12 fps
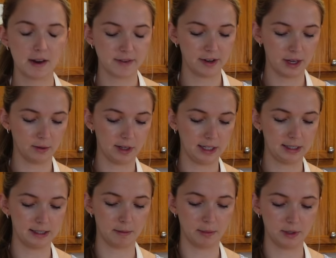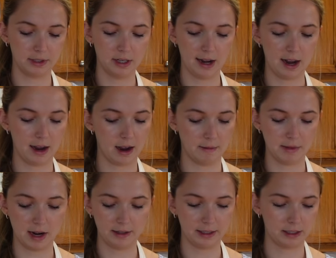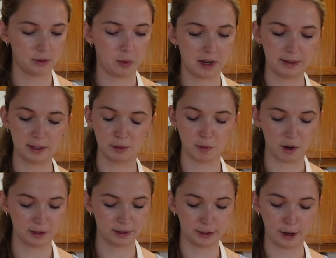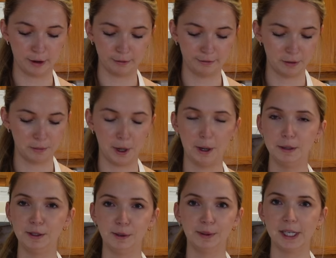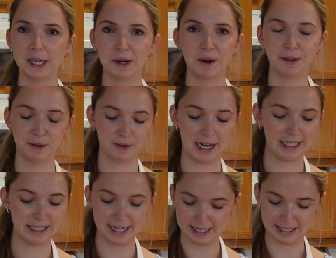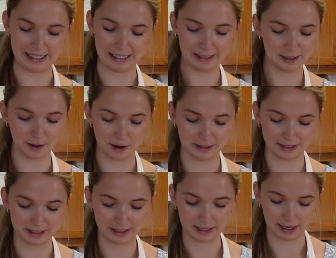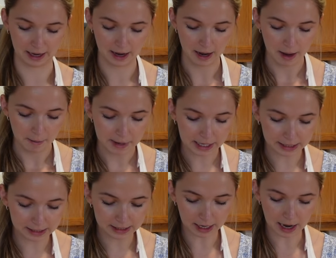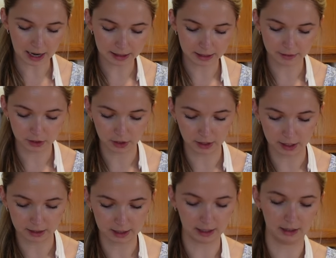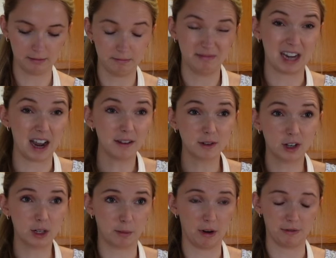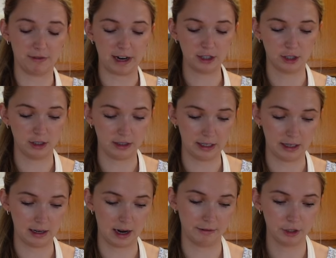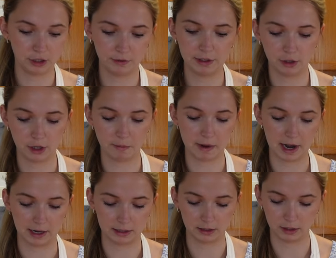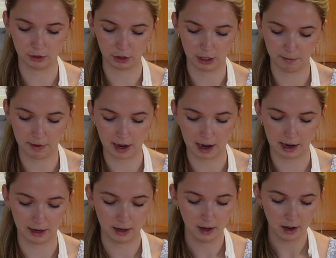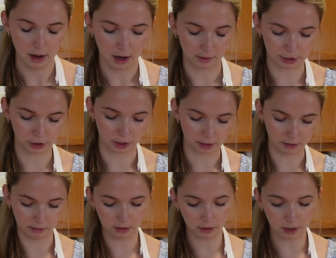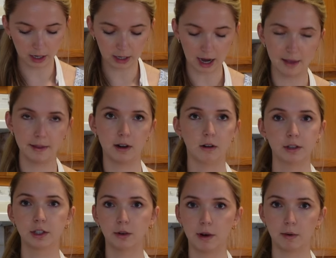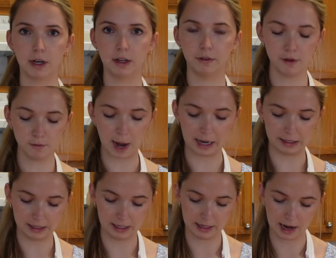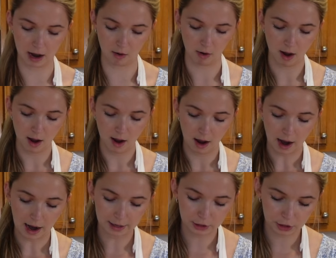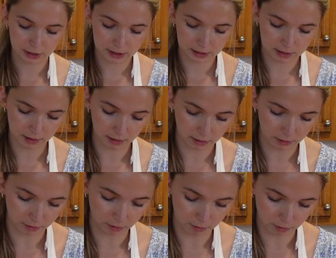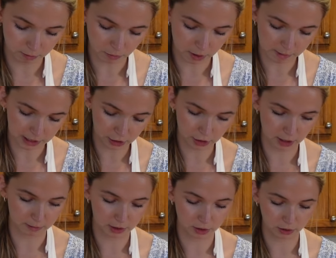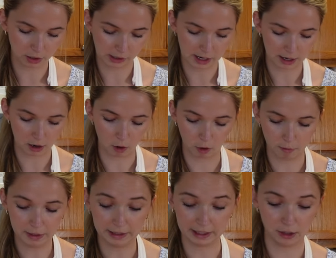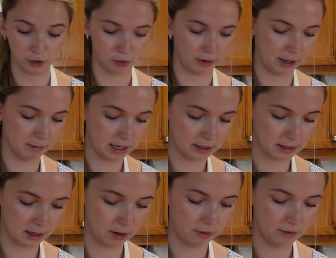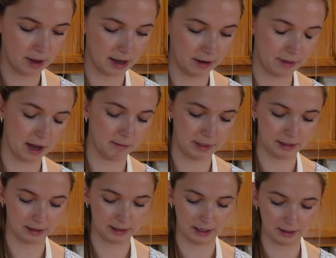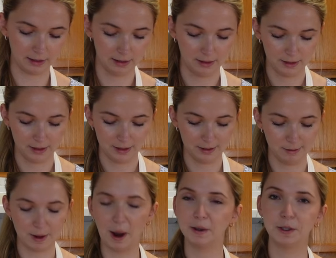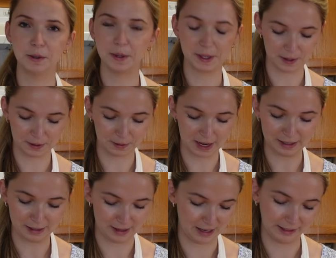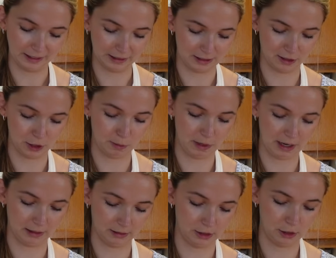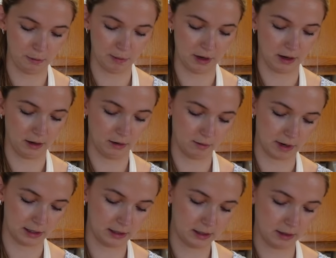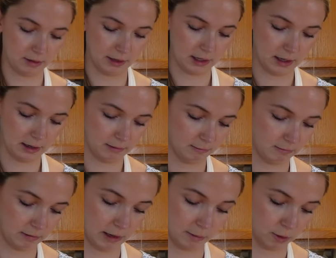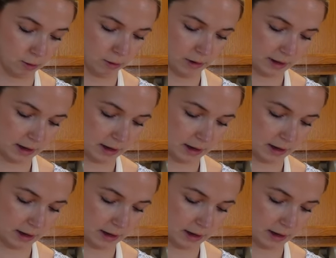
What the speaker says: everything really simple today. I'm not like sweating the small stuff. I'm not doing all the right techniques, honestly, because as I've started to like kind of cook professionally, I've just finished up an externship at a restaurant in New York, and then also I work at a food magazine now. I just want to make sure I'm still cooking at home and like enjoying myself, and if that means like not doing all the right things and just being super rustic with it, I'm cool with